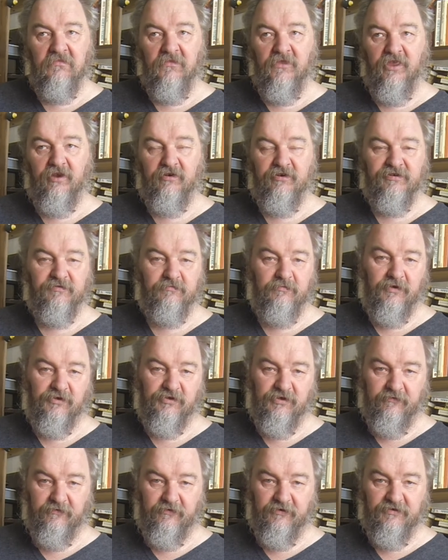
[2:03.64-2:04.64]
there isn't
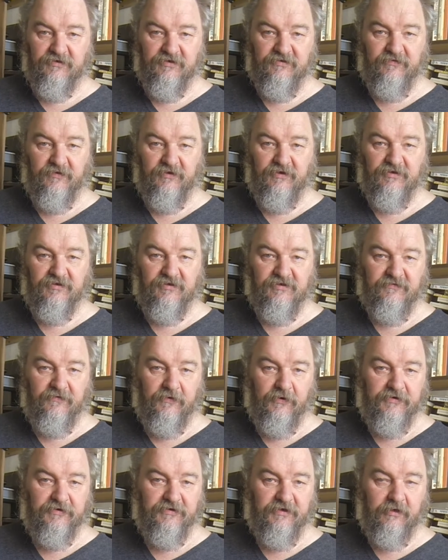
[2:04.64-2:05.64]
much evidence for this as
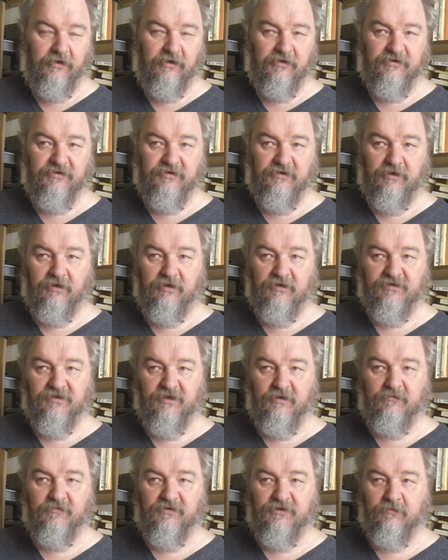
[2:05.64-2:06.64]
far as I can see. It
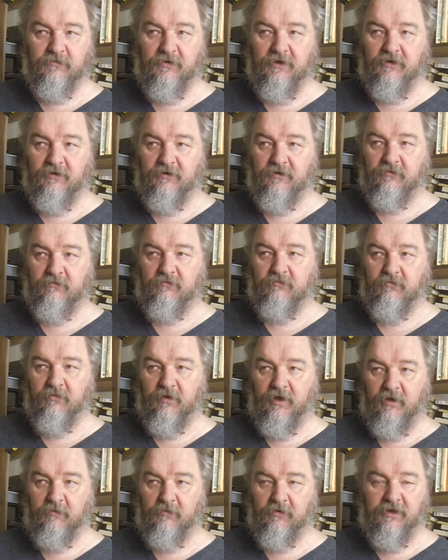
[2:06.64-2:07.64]
seems to me that
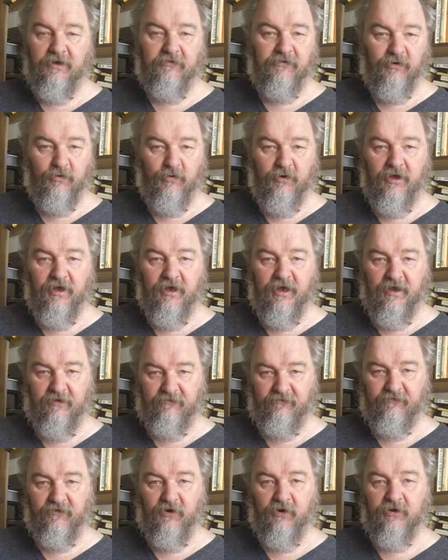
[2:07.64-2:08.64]
people everywhere
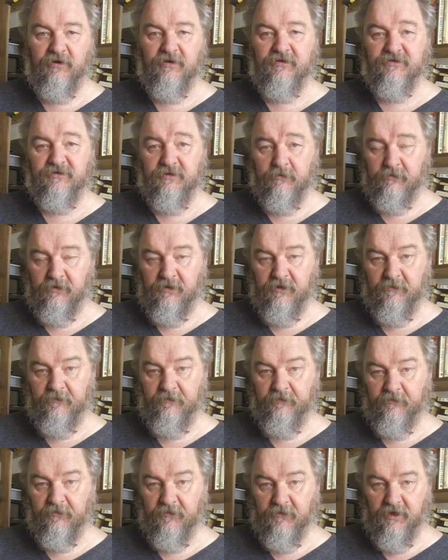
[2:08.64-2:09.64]
have very similar
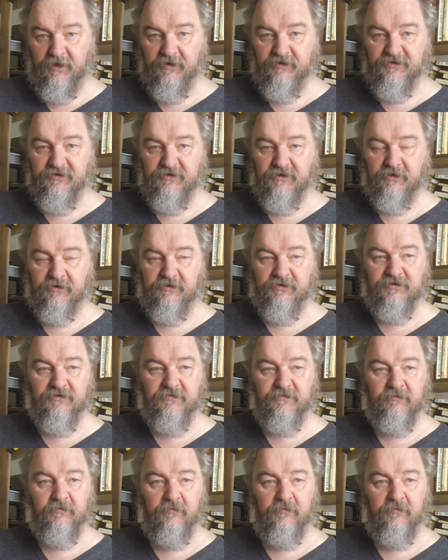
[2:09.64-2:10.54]
instincts.